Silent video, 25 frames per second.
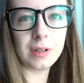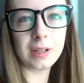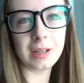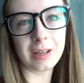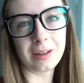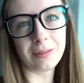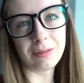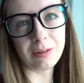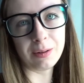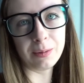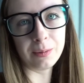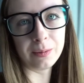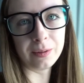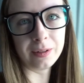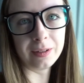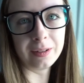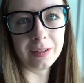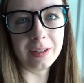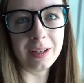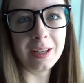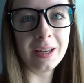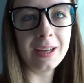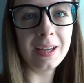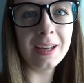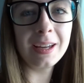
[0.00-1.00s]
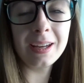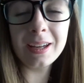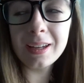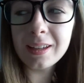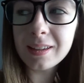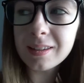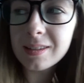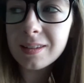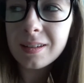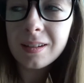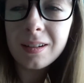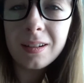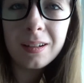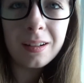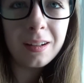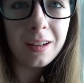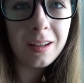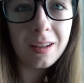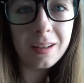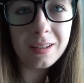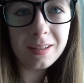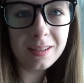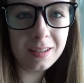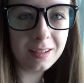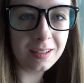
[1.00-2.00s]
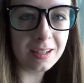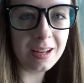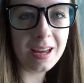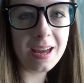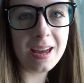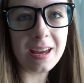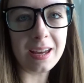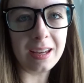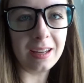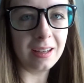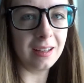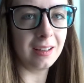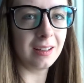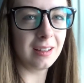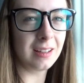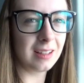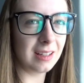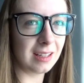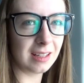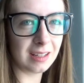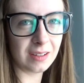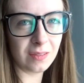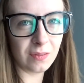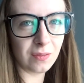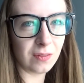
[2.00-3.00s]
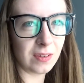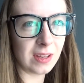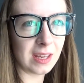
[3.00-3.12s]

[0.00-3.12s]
morning, everyone. It's our last day in